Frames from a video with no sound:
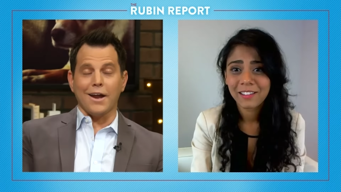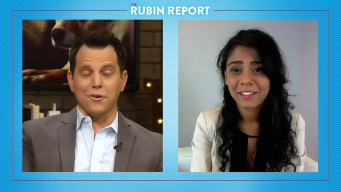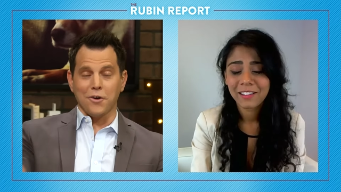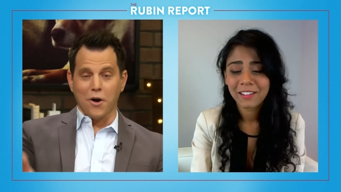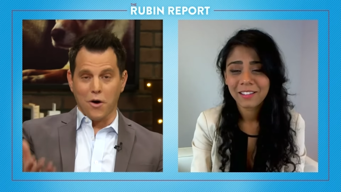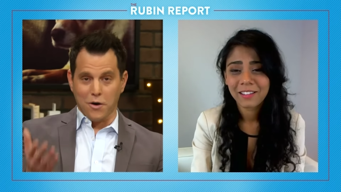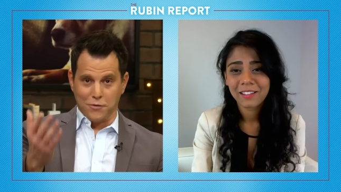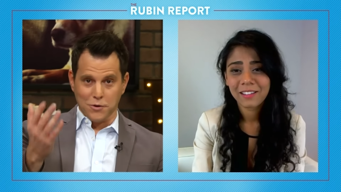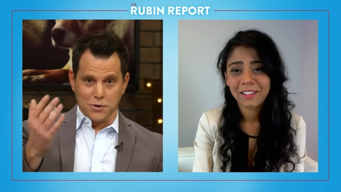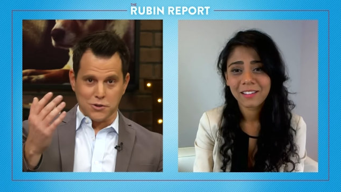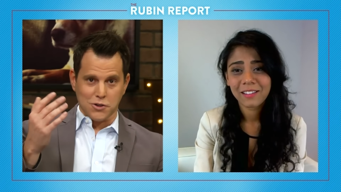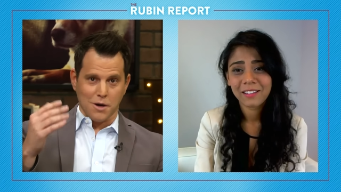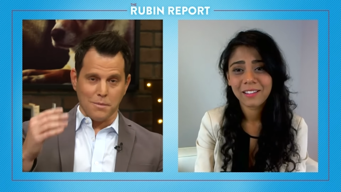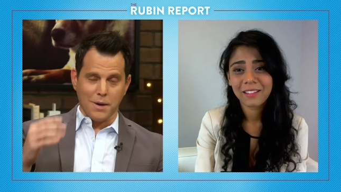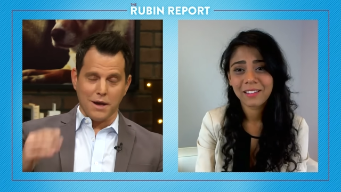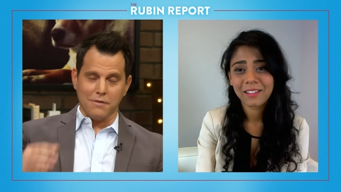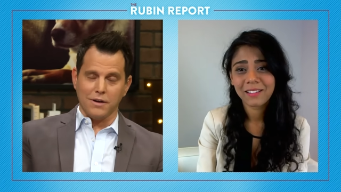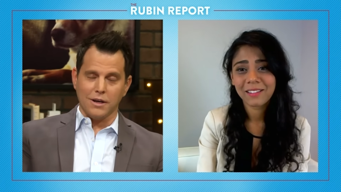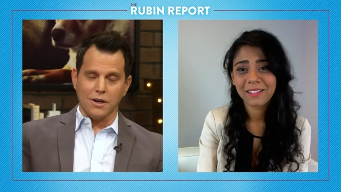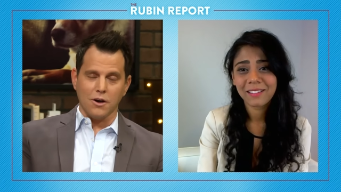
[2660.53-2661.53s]
Speaker 1: don't know if you saw
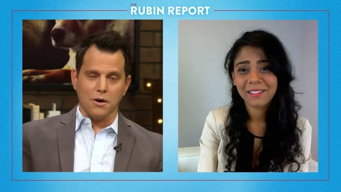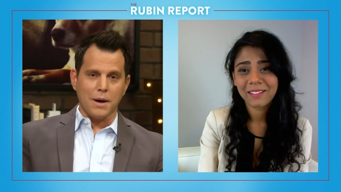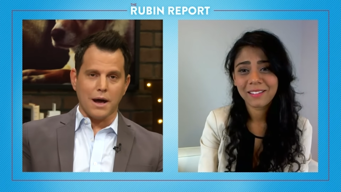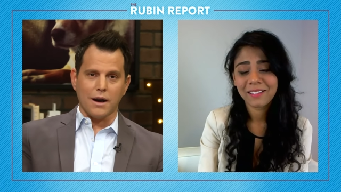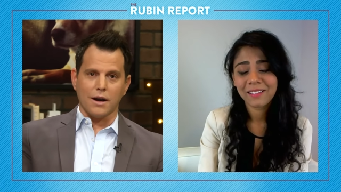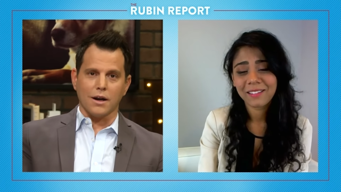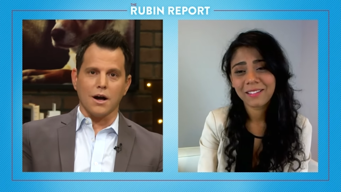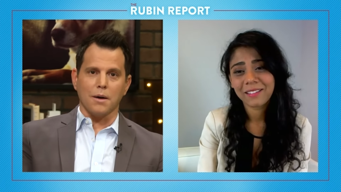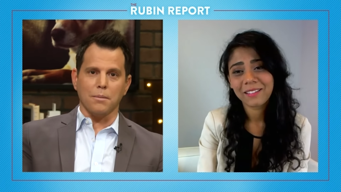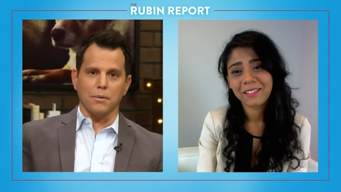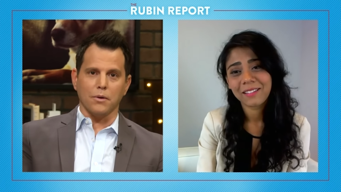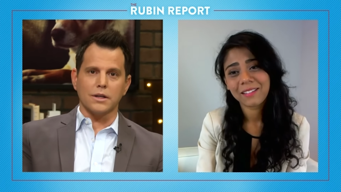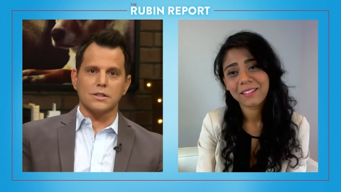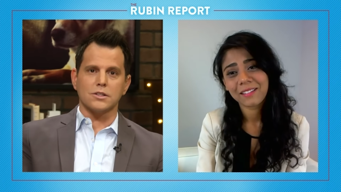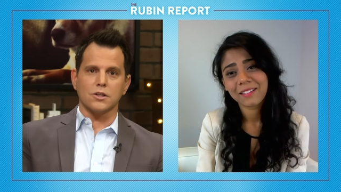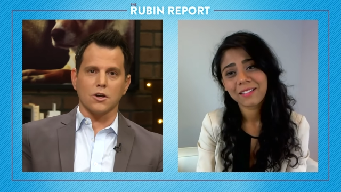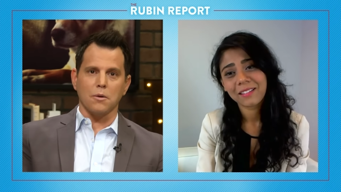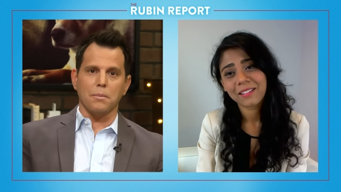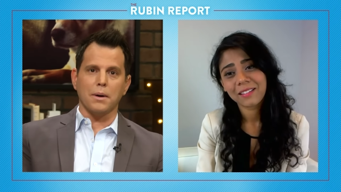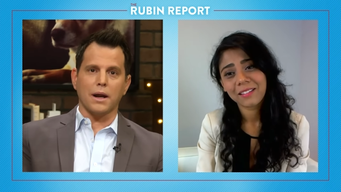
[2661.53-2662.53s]
my video about it a couple weeks
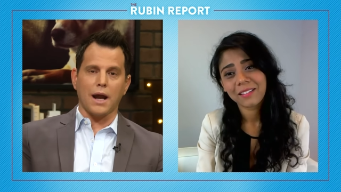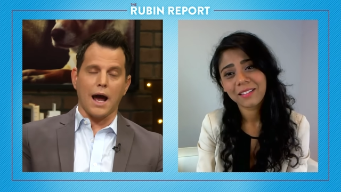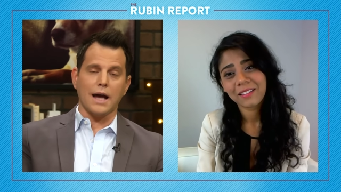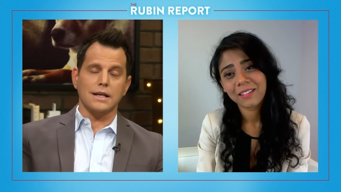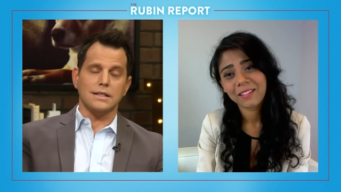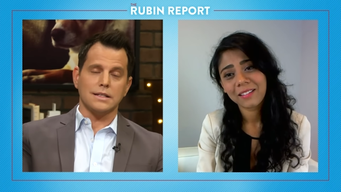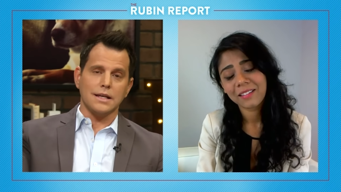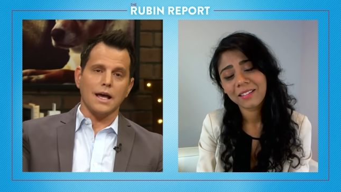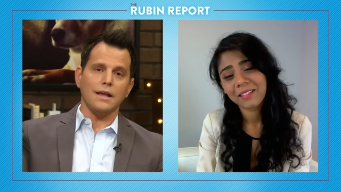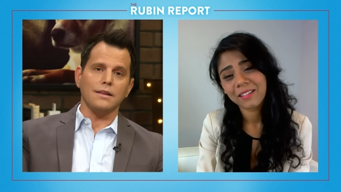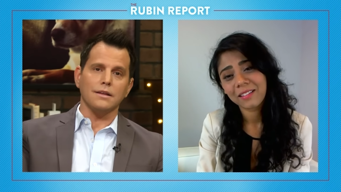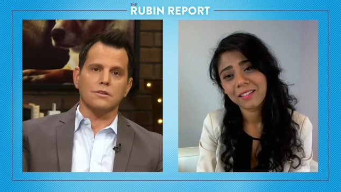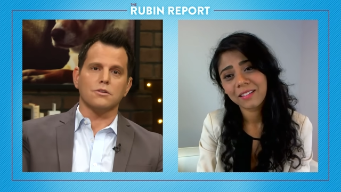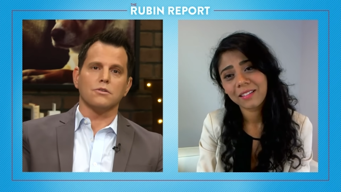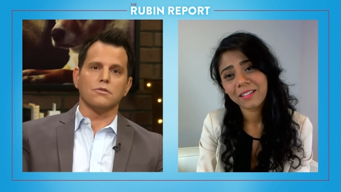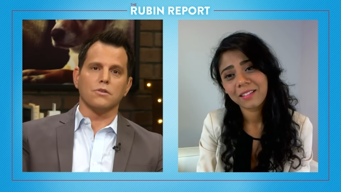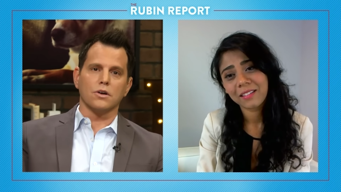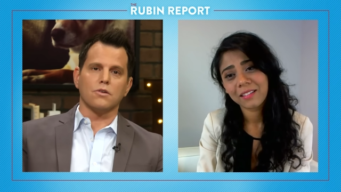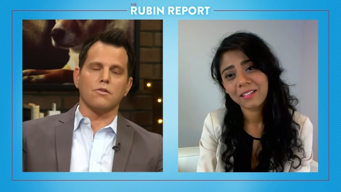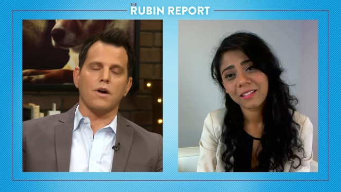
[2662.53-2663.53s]
ago, but I said that the
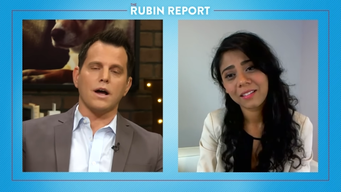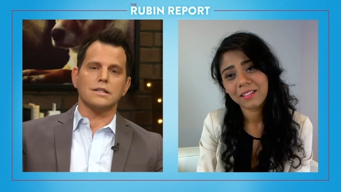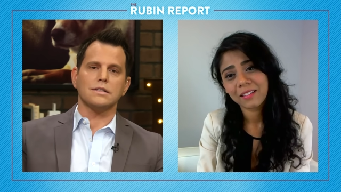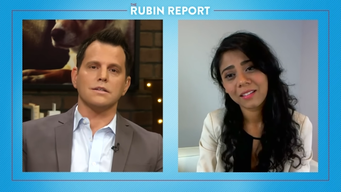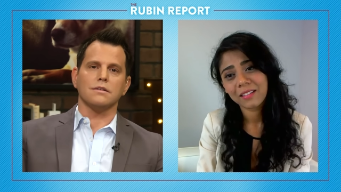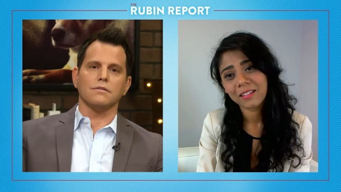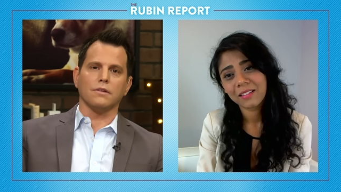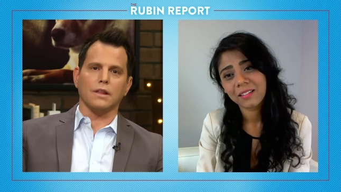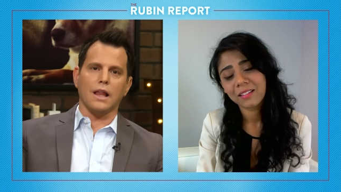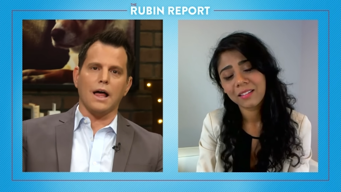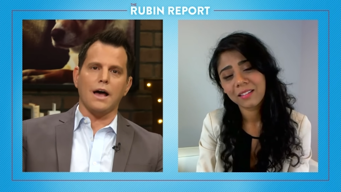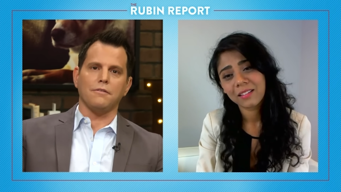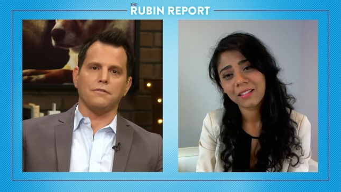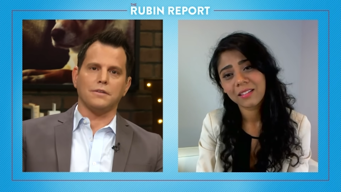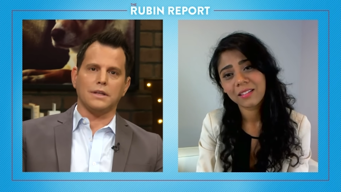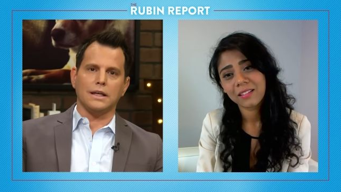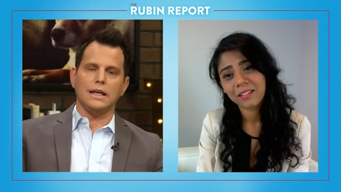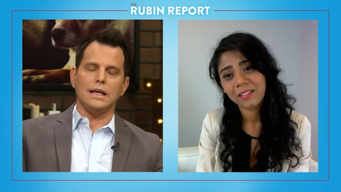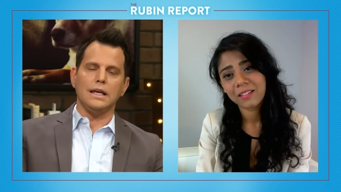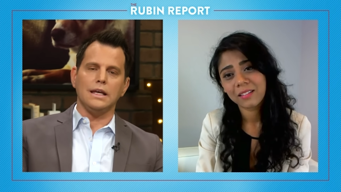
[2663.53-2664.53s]
regressive
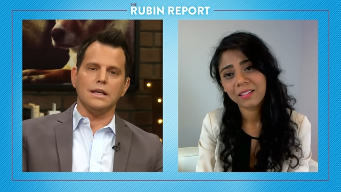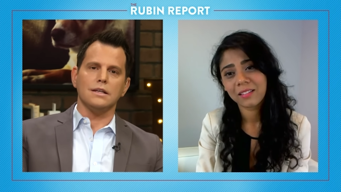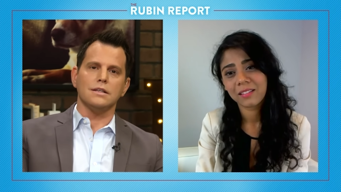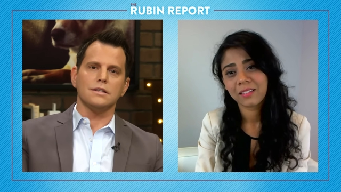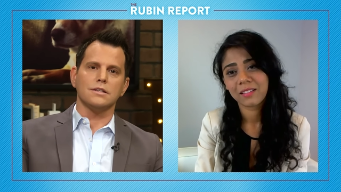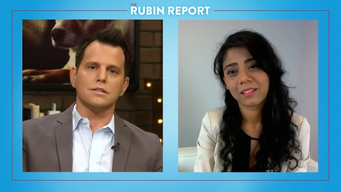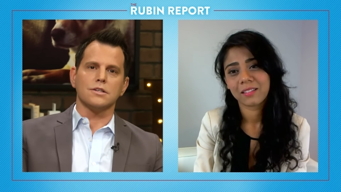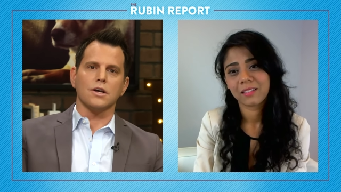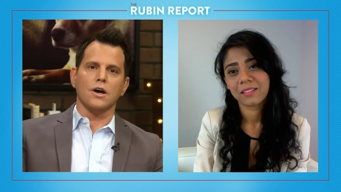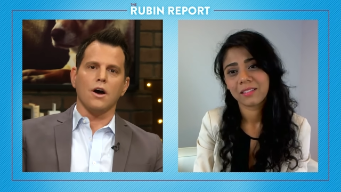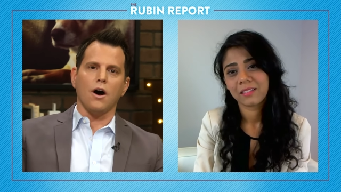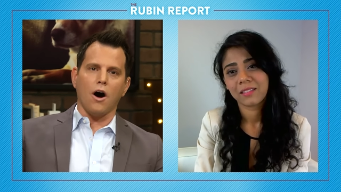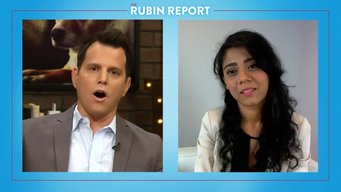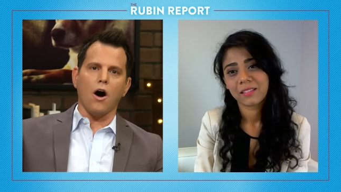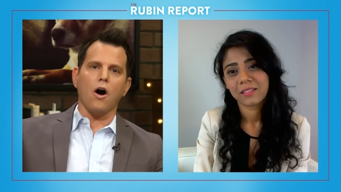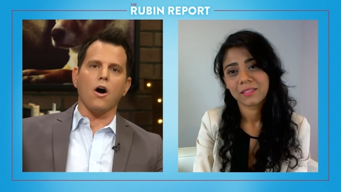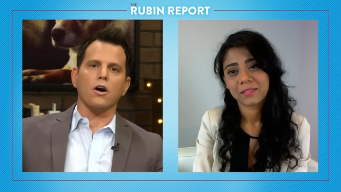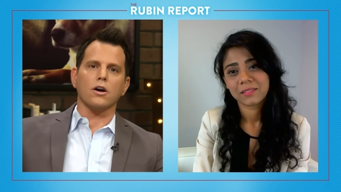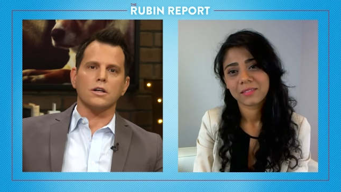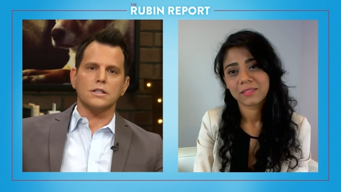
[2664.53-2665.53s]
left is
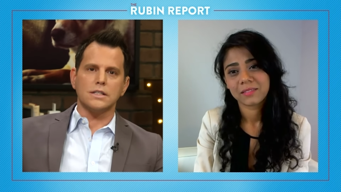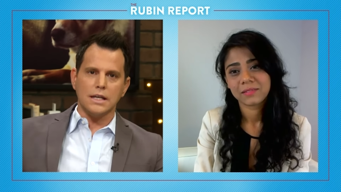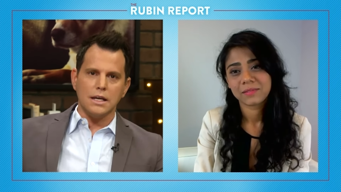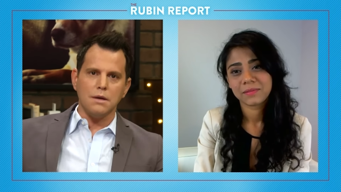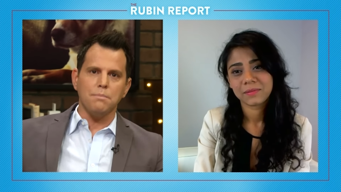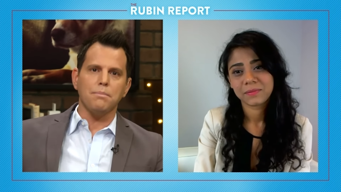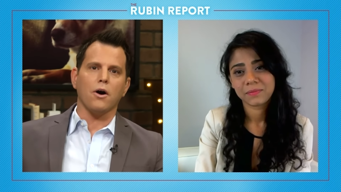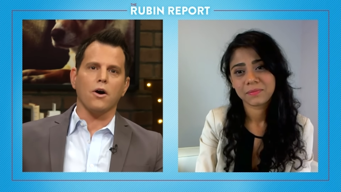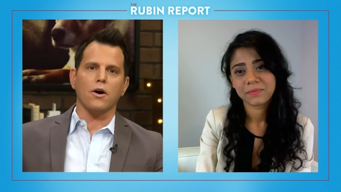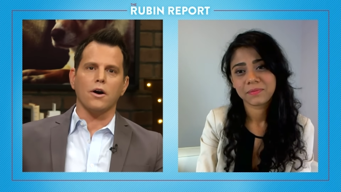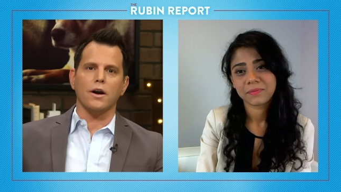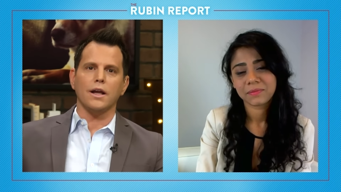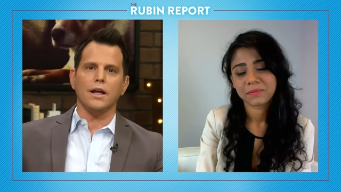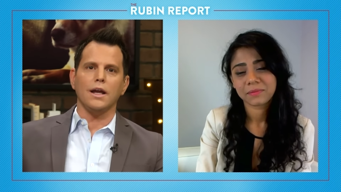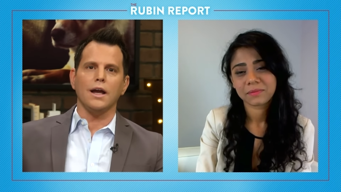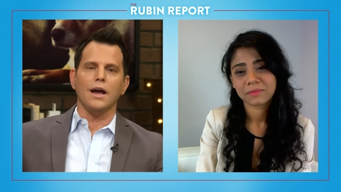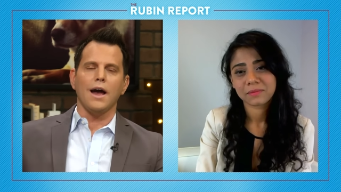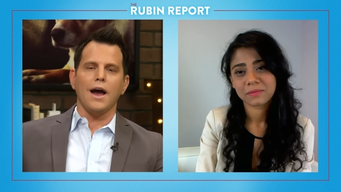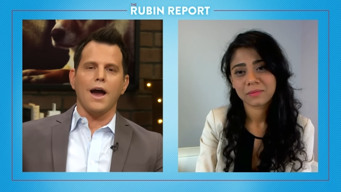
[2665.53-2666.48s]
our Tea Party.